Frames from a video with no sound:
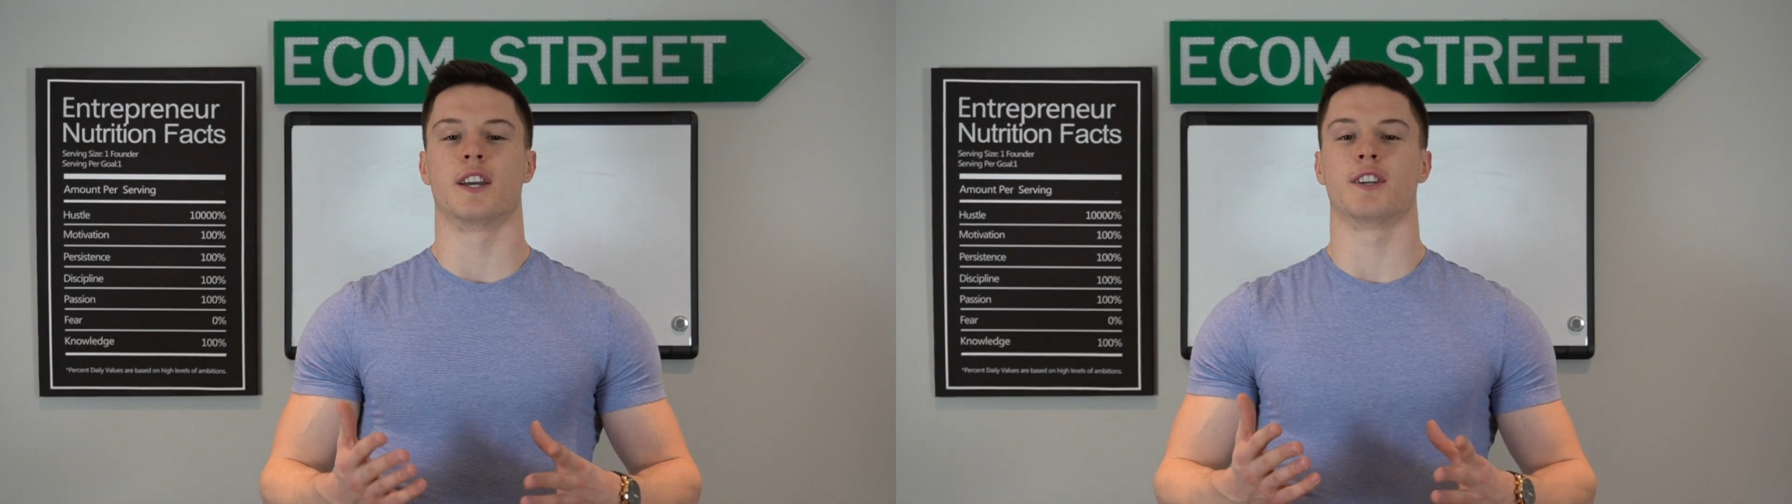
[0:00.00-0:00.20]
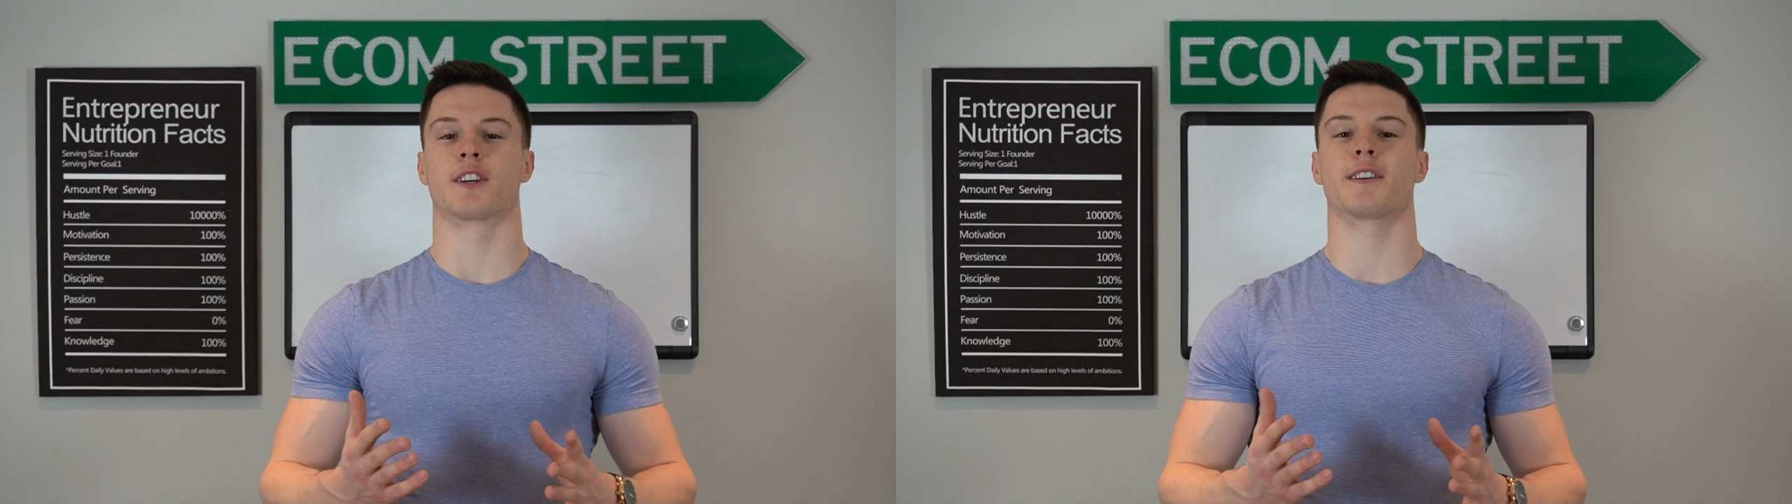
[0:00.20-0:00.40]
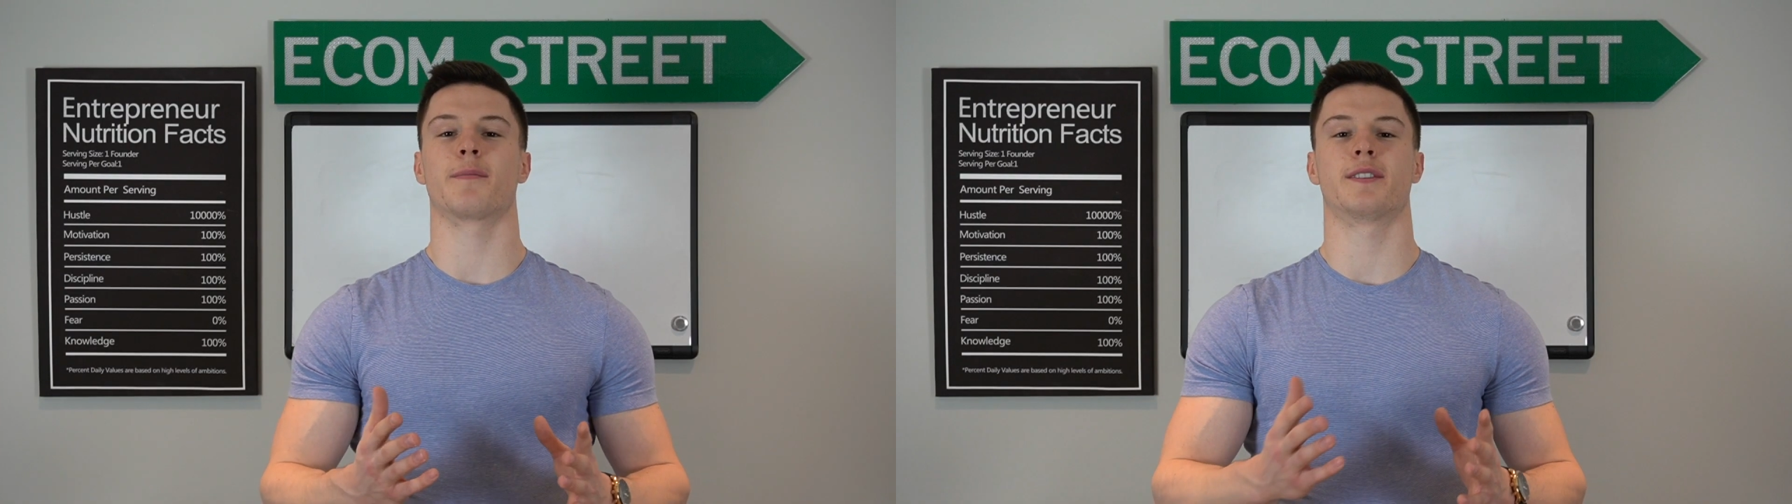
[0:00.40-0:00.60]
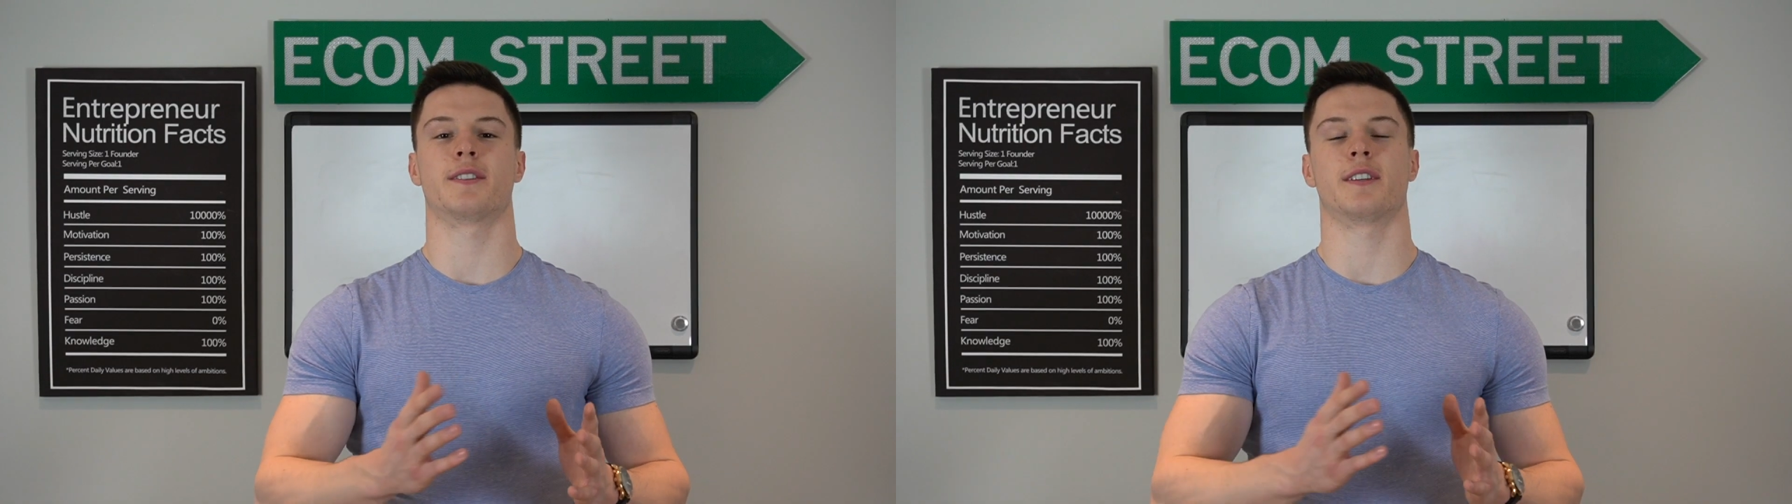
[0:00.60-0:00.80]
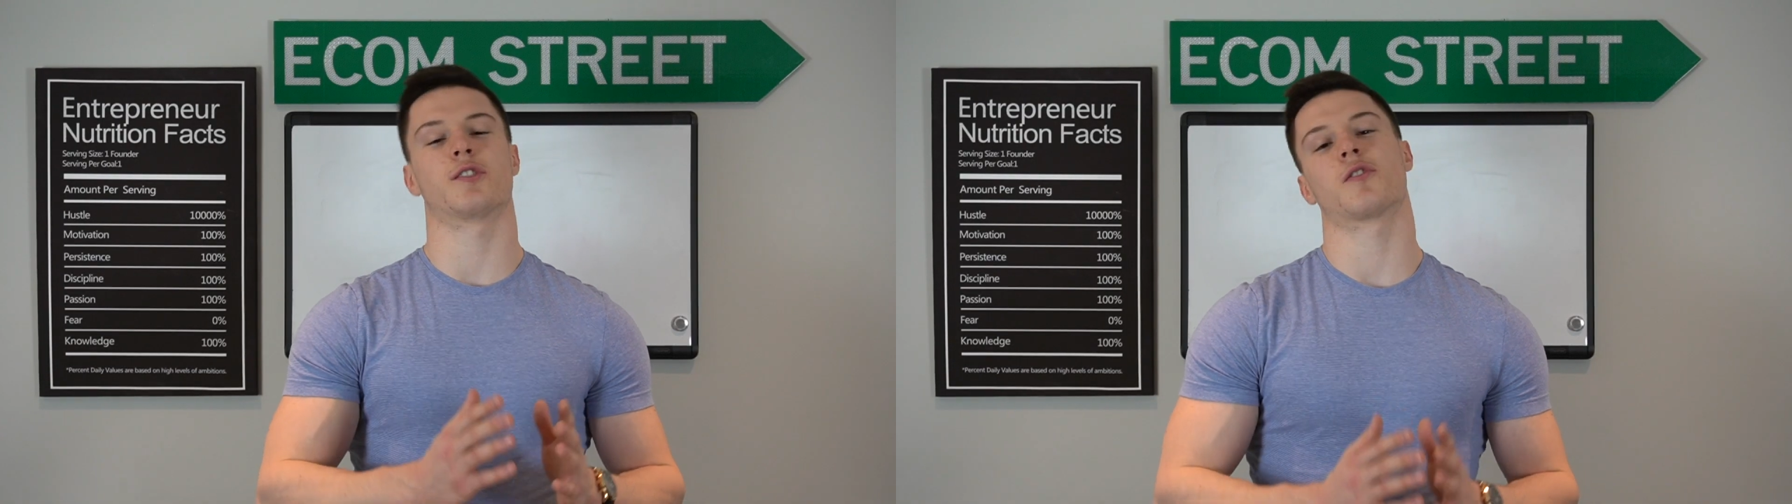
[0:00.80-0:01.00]
you're going to be
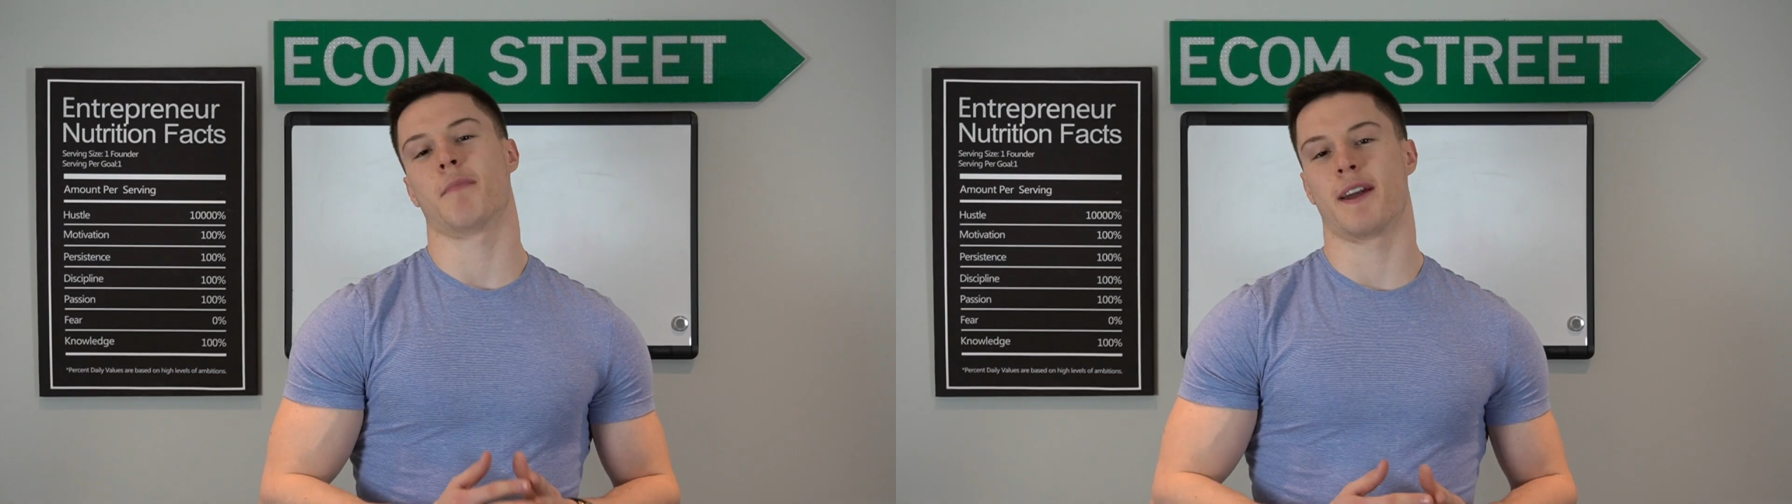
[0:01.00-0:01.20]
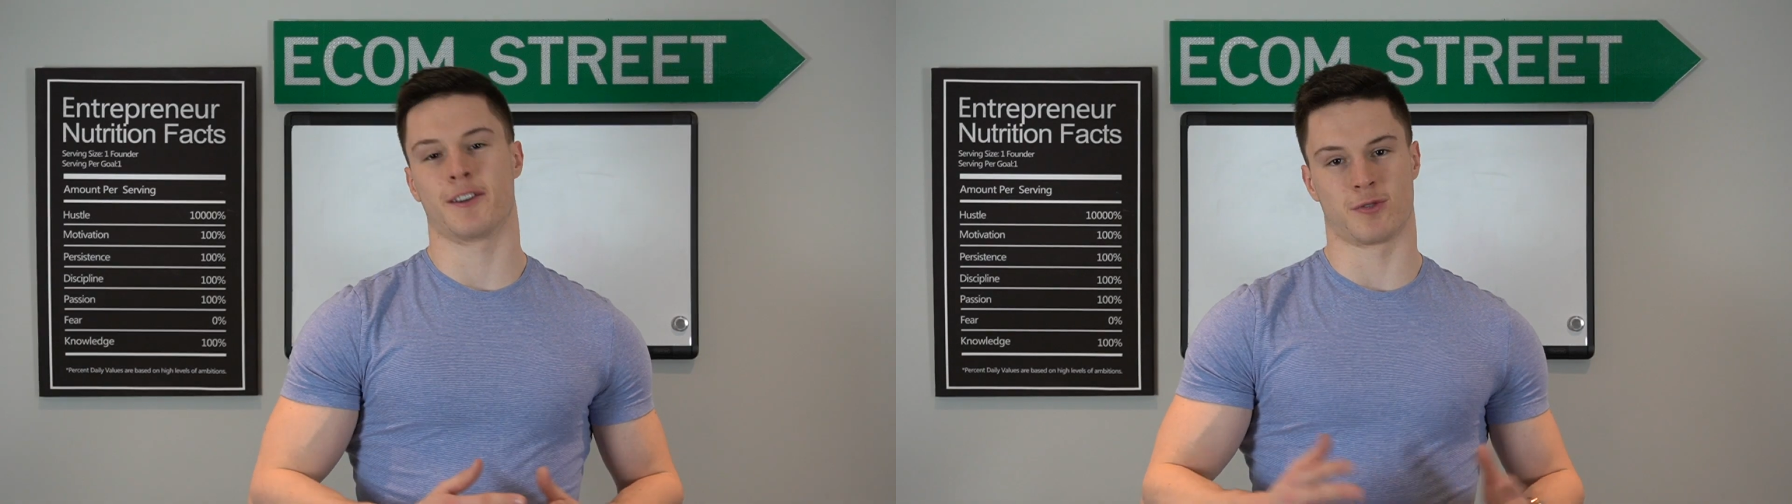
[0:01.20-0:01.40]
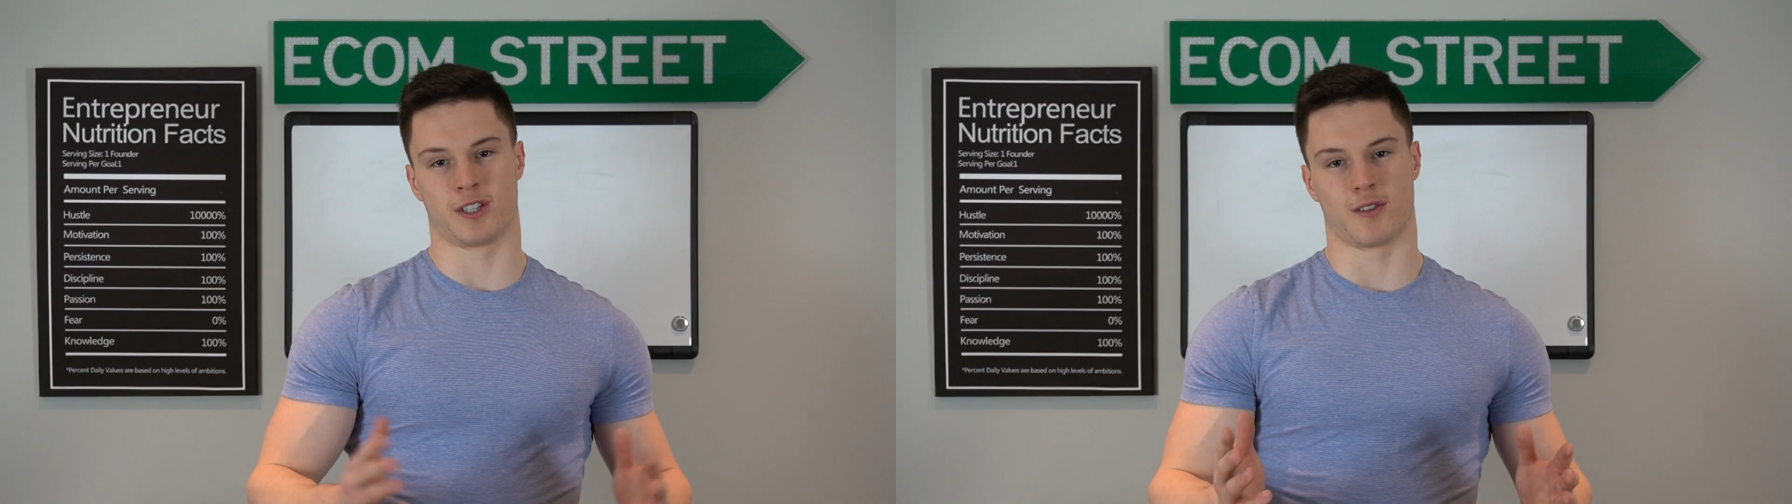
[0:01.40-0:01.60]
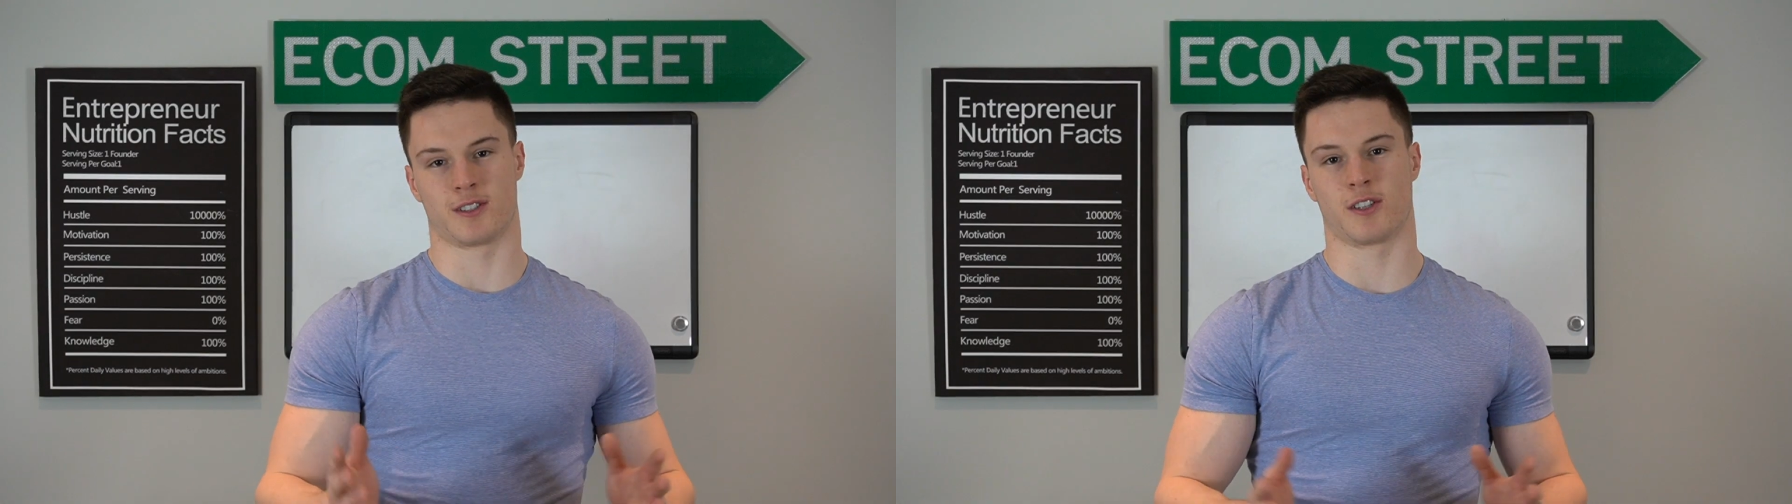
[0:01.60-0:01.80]
seeing tremendous results.